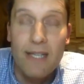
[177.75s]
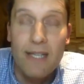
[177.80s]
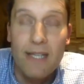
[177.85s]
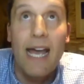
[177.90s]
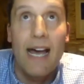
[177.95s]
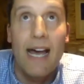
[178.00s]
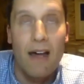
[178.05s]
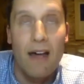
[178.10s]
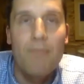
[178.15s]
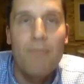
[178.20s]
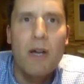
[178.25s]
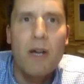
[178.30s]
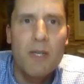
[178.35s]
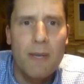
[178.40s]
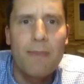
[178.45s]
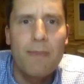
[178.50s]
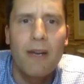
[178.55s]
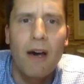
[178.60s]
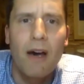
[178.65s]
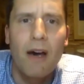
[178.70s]
yeah,
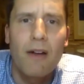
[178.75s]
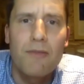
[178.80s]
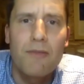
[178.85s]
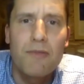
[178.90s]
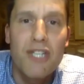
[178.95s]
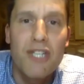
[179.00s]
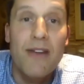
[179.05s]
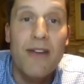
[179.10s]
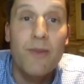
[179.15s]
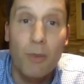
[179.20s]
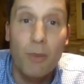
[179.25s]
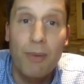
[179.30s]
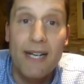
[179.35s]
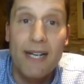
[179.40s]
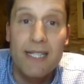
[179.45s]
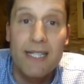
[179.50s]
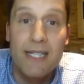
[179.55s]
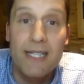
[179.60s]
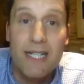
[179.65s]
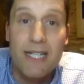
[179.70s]
most people are general
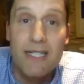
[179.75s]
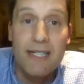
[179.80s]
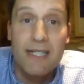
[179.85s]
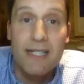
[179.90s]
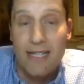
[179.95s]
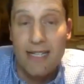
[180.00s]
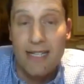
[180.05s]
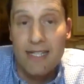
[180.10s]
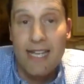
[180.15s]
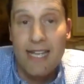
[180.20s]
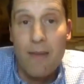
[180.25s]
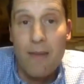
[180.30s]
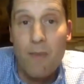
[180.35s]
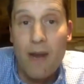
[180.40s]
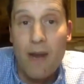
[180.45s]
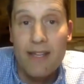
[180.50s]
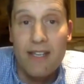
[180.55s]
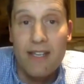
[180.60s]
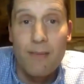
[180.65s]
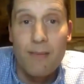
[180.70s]
practitioners in the same
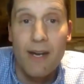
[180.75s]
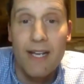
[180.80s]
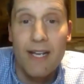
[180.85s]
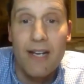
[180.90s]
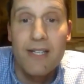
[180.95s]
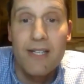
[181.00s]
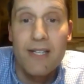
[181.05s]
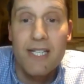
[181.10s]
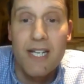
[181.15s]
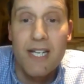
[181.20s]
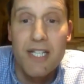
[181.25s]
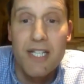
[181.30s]
way that you might go and see